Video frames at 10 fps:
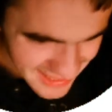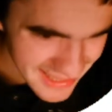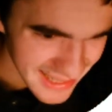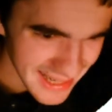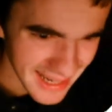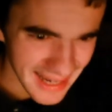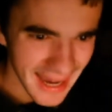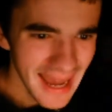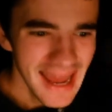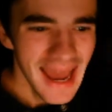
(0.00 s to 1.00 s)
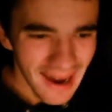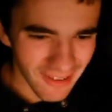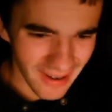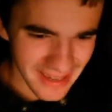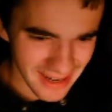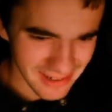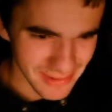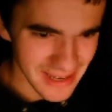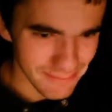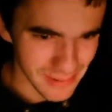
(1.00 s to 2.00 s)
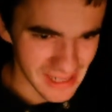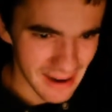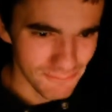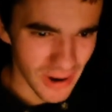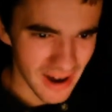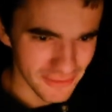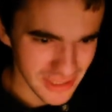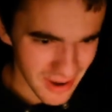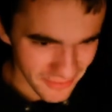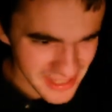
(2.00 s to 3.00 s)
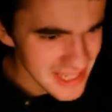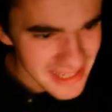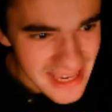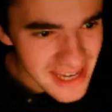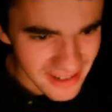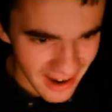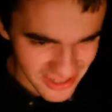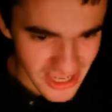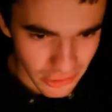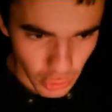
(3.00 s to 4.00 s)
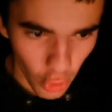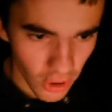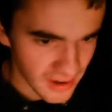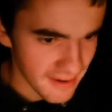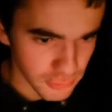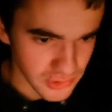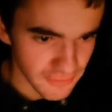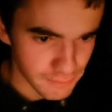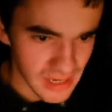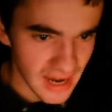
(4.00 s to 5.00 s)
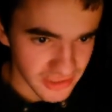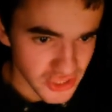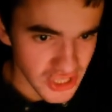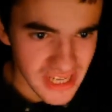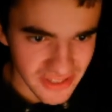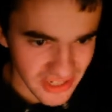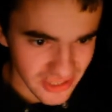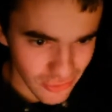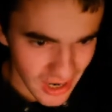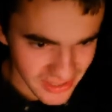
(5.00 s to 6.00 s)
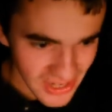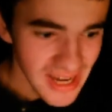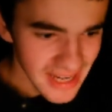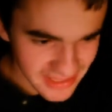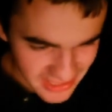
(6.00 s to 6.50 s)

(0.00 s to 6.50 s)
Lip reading: Oh, yeah, complete bloodbath as well. This is Higurashi gore levels of blood. Jesus Christ. It's